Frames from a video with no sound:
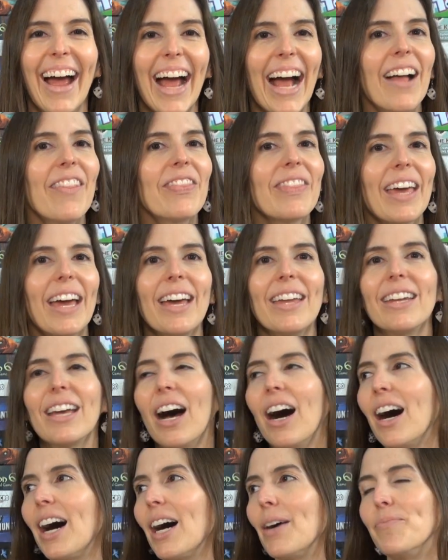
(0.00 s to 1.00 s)
And then
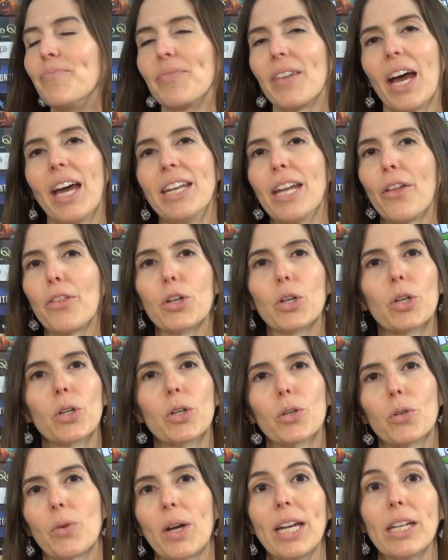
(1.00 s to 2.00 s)
um,
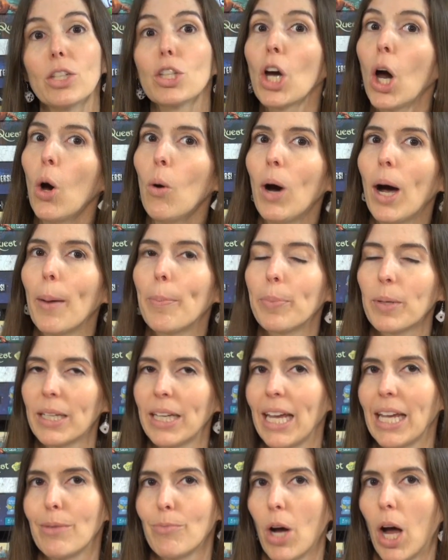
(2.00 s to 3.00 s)
another great co-op
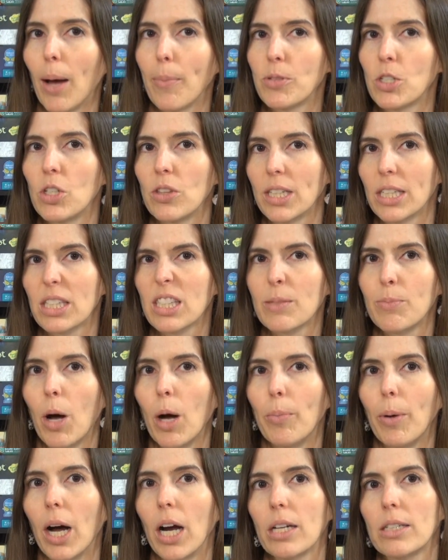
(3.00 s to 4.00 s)
game option that
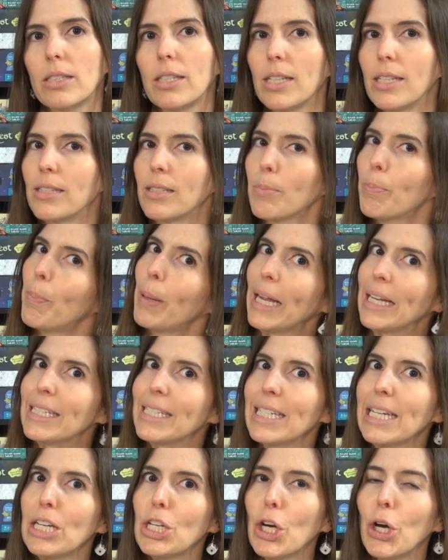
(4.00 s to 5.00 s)
small box is
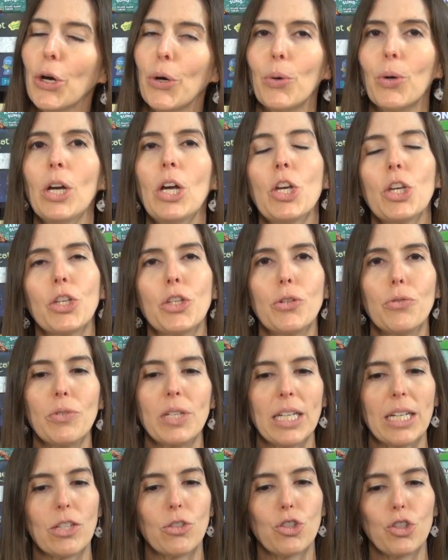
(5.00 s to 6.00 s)
Bandito. You
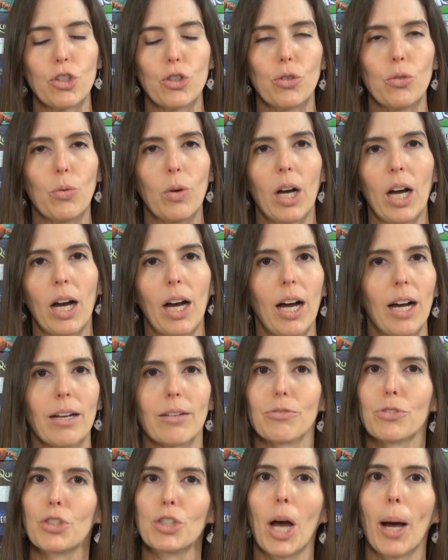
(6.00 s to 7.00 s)
need to uh,
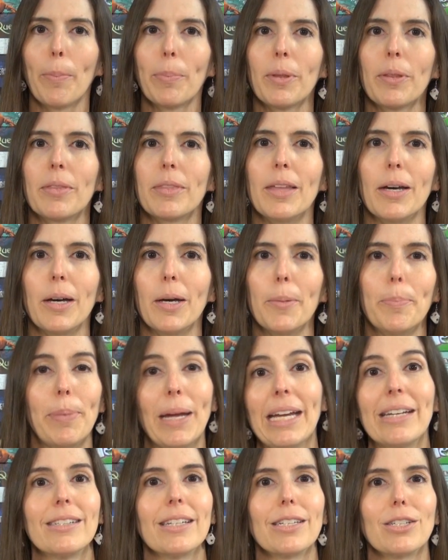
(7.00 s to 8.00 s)
stop the
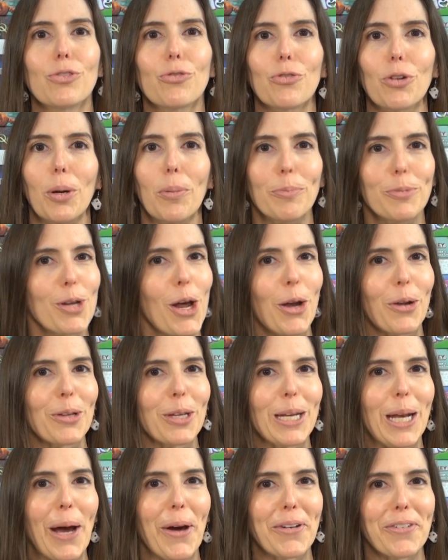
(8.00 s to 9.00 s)
bandit from
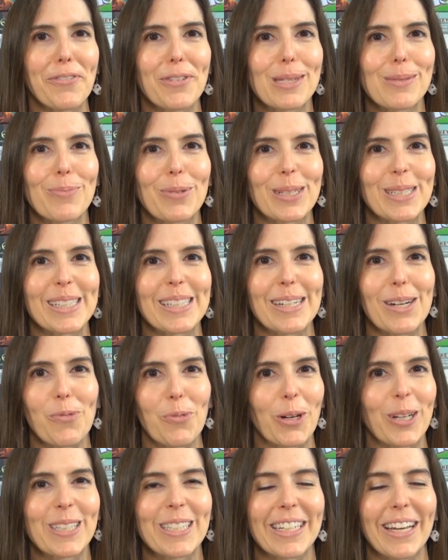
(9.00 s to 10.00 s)
tunneling out of his prison and
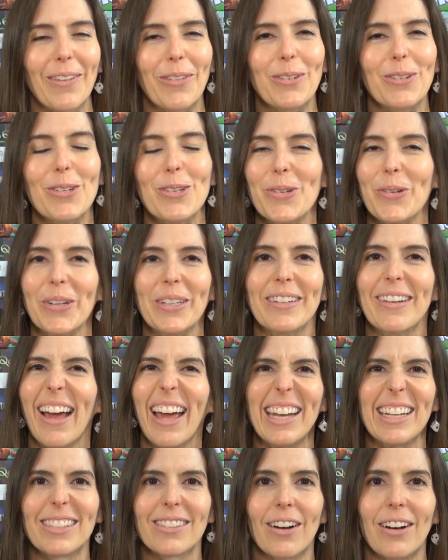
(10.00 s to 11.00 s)
work together to do it.
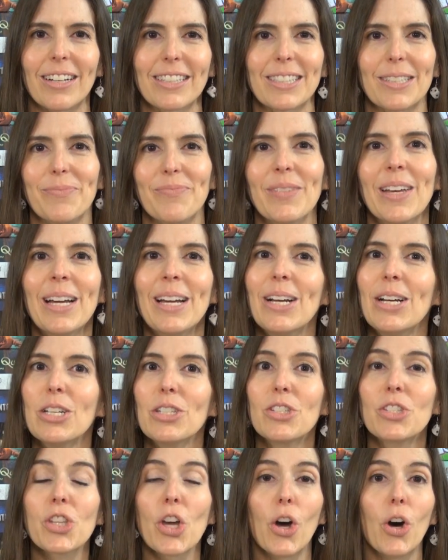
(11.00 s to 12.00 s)
And it's awesome.
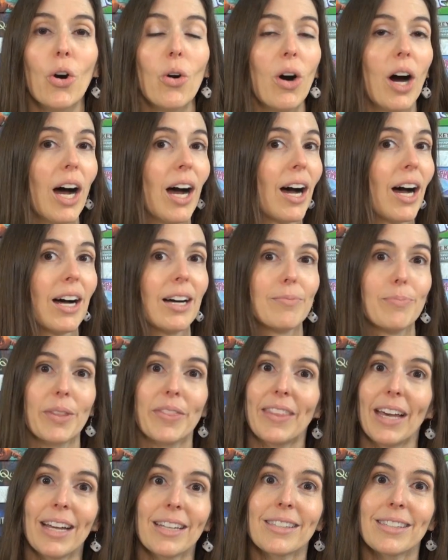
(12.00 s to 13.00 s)
So, uh,
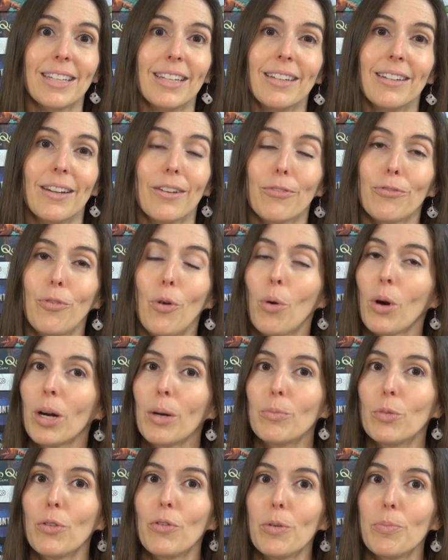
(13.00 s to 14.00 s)
but that's it
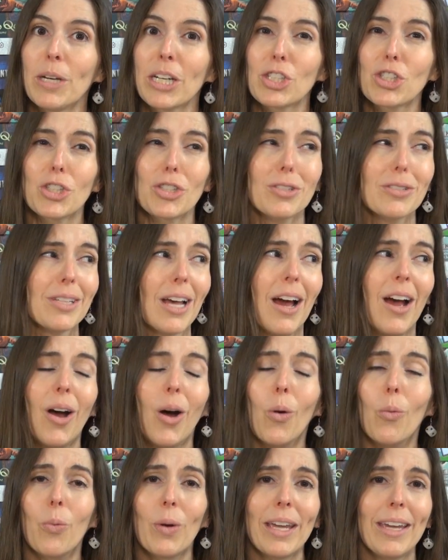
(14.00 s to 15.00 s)
for moving pictures.
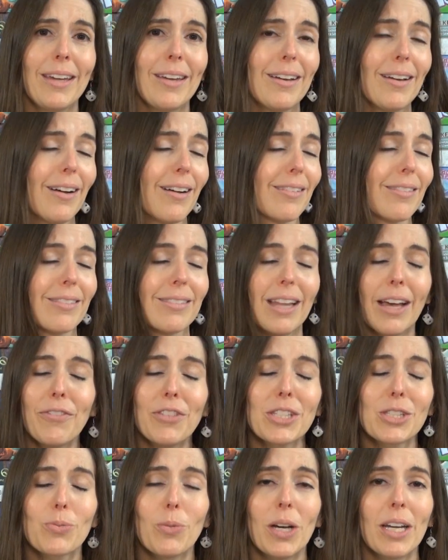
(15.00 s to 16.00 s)
We love
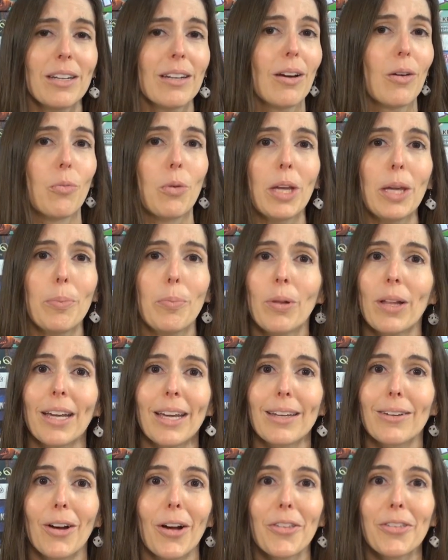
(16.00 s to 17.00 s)
this one. We
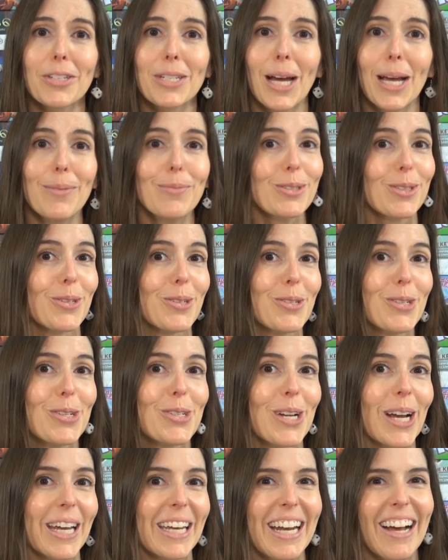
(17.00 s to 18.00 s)
play it all the time, so you
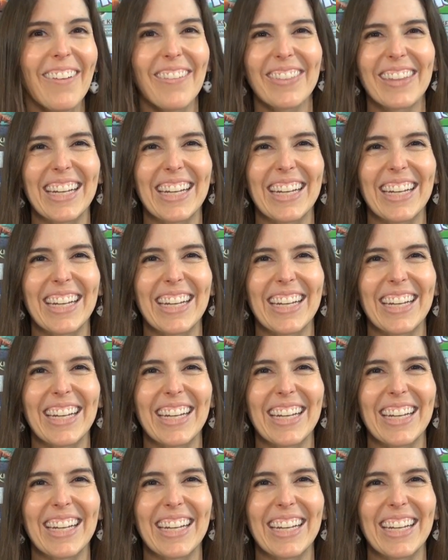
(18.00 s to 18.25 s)
should check it out.